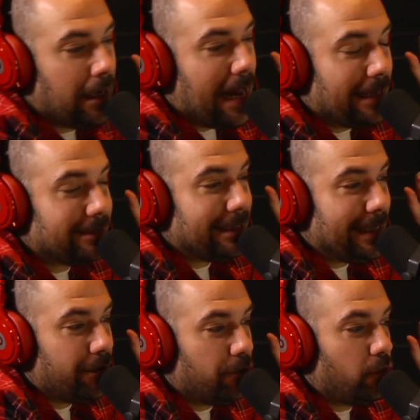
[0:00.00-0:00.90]
As
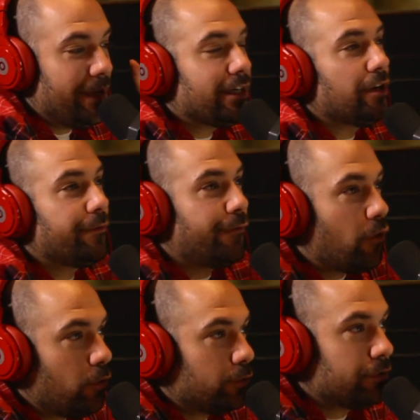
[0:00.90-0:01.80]
the week
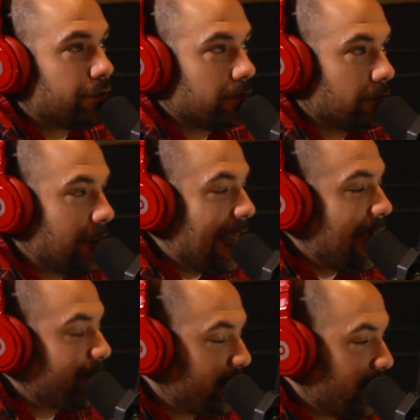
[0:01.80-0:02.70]
unfolds
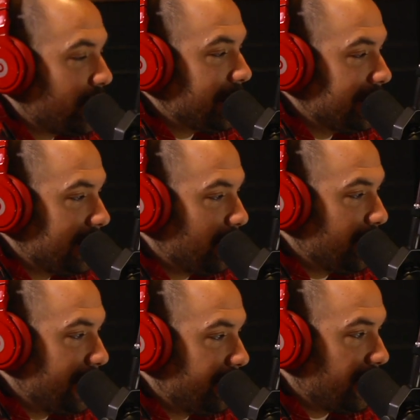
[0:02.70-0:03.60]
after the
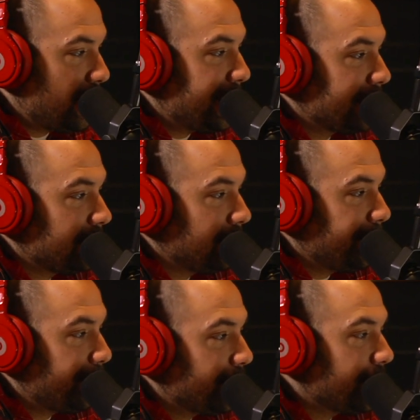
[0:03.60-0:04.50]
Zimmerman verdict,
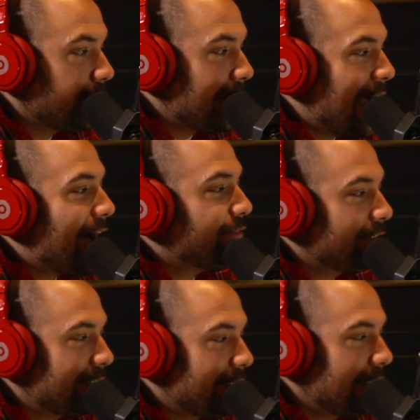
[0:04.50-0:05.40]

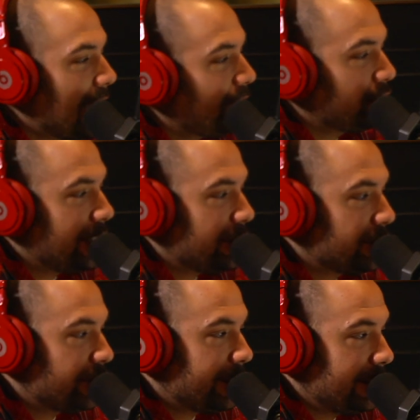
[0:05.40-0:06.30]
obviously the
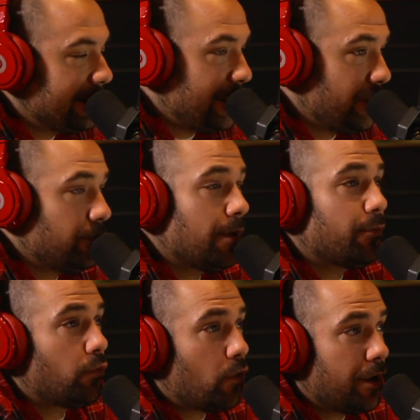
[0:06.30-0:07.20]
conversation's going to continue.
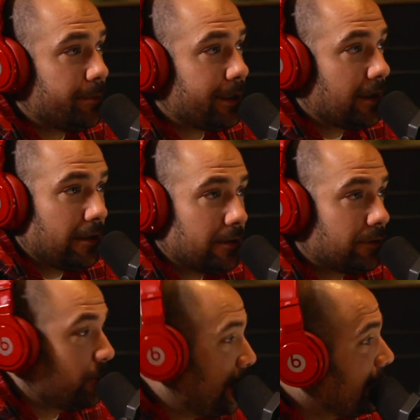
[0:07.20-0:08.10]
Number one,
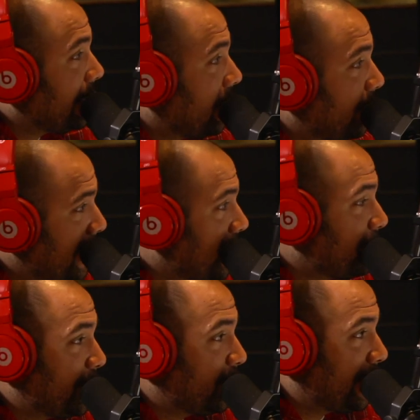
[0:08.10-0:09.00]
because we care about it
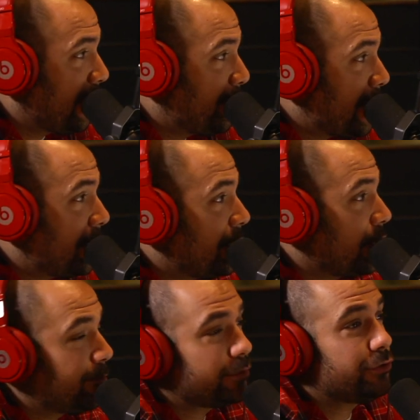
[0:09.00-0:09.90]
and people care about it.
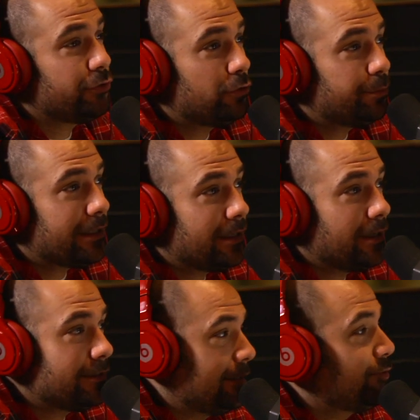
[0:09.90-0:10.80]
Number two,
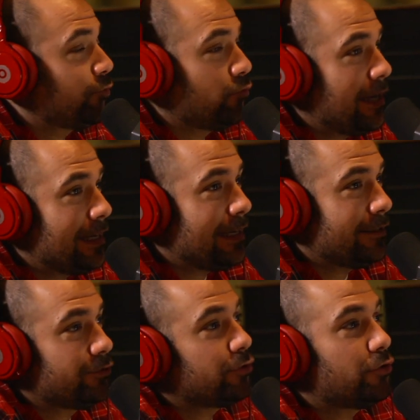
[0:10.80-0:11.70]
because it's
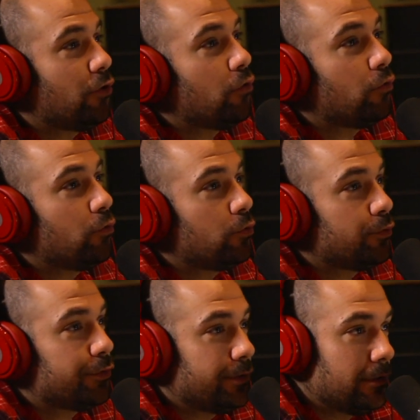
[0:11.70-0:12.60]
ratings gold.